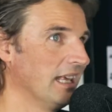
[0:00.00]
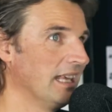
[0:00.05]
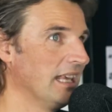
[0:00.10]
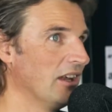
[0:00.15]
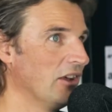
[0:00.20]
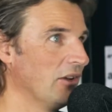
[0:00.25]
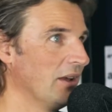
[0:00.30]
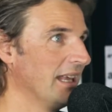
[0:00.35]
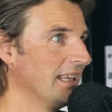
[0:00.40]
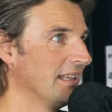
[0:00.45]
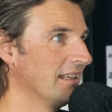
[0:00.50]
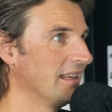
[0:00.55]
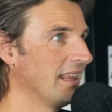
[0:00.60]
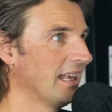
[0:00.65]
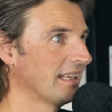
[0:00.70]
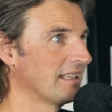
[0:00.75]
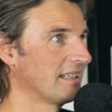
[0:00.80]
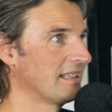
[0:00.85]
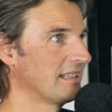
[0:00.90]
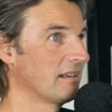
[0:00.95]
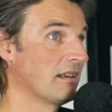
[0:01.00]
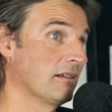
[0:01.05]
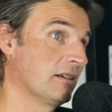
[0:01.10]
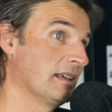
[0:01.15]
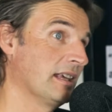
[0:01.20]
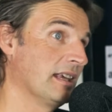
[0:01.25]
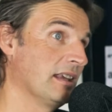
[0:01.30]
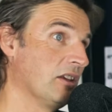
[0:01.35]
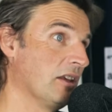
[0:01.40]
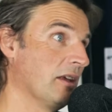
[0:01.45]
you know, that's,
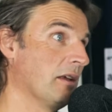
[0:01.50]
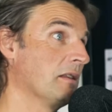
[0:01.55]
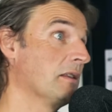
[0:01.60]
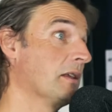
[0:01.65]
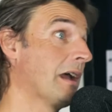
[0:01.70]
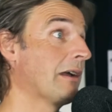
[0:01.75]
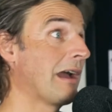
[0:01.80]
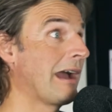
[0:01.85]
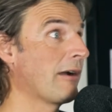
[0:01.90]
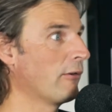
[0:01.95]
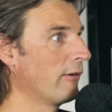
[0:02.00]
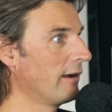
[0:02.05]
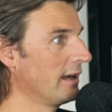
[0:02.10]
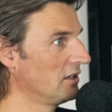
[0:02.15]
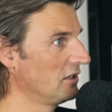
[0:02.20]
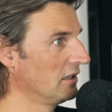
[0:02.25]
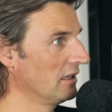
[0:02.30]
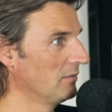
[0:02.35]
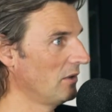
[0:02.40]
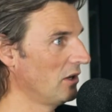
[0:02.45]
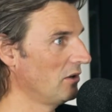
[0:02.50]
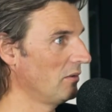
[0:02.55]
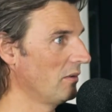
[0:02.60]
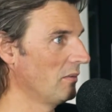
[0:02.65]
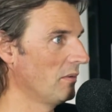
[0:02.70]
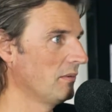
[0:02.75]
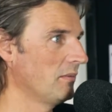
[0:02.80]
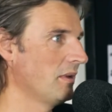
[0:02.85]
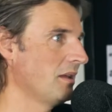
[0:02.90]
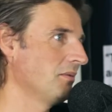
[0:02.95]
you know, the outrage at the
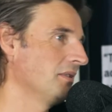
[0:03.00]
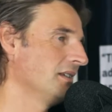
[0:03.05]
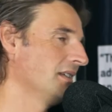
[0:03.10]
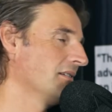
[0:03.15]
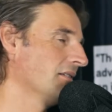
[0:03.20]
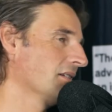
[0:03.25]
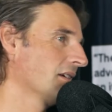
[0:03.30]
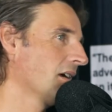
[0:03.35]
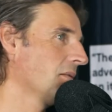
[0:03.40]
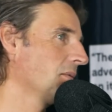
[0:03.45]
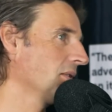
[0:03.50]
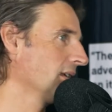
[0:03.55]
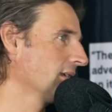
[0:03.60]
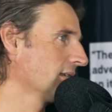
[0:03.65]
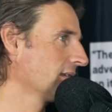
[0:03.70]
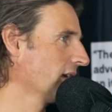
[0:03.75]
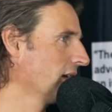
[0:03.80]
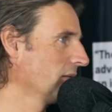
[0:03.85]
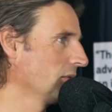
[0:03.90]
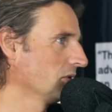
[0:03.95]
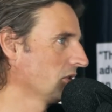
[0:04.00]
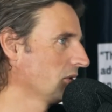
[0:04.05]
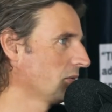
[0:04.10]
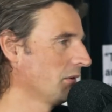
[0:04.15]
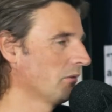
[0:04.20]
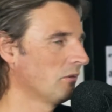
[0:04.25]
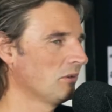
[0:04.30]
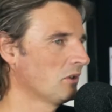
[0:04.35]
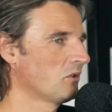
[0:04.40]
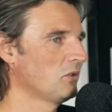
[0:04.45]
moment, but maybe in a couple of years' time, it'll just be,
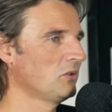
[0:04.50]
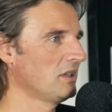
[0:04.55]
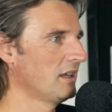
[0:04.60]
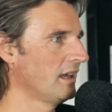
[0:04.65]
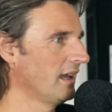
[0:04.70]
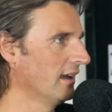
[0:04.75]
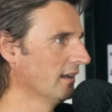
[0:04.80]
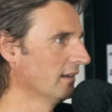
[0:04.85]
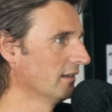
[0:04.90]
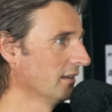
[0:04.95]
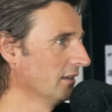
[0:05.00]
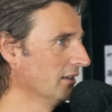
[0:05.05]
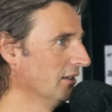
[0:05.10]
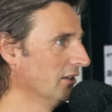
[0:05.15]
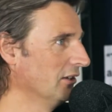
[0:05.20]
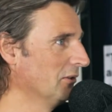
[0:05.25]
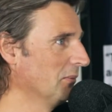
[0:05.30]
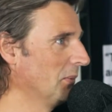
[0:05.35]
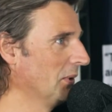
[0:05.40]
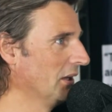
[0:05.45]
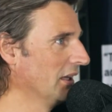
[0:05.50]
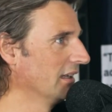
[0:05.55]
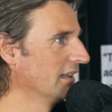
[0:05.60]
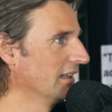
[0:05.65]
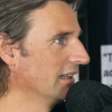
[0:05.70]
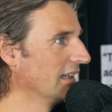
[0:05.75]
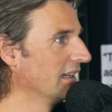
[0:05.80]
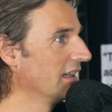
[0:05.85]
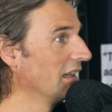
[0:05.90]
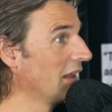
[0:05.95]
well, of course you can, you know, but
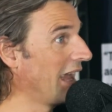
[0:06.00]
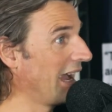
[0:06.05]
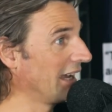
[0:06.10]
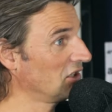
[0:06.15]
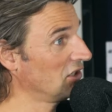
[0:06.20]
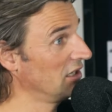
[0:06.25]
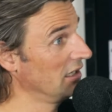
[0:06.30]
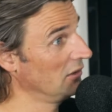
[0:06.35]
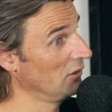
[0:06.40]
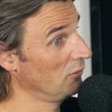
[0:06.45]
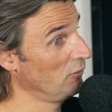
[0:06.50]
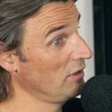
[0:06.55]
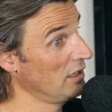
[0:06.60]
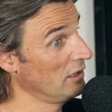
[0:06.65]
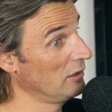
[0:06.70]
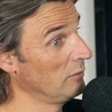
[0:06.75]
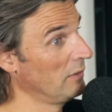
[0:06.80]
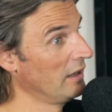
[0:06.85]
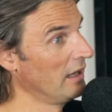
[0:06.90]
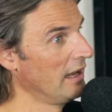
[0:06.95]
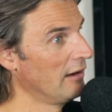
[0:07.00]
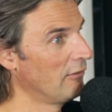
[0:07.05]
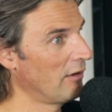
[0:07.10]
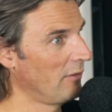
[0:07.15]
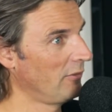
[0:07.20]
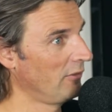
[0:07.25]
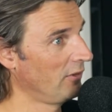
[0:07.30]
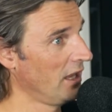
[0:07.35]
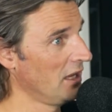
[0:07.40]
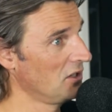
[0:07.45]
actually the real
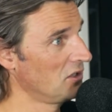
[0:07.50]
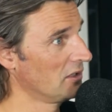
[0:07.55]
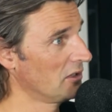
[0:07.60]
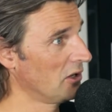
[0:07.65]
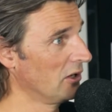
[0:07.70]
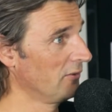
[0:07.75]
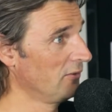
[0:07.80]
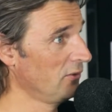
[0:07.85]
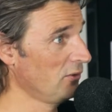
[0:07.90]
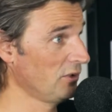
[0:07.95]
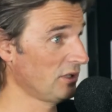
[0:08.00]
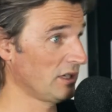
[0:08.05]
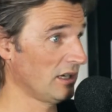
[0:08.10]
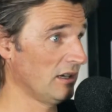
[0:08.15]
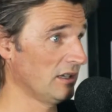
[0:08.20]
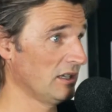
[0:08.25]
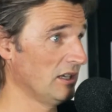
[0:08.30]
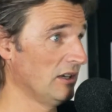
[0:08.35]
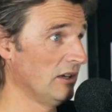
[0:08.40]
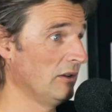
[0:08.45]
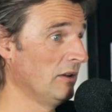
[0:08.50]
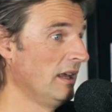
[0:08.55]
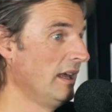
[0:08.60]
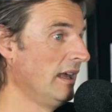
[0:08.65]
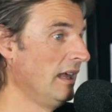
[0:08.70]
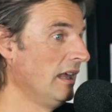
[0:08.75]
ramifications going forward are, you know,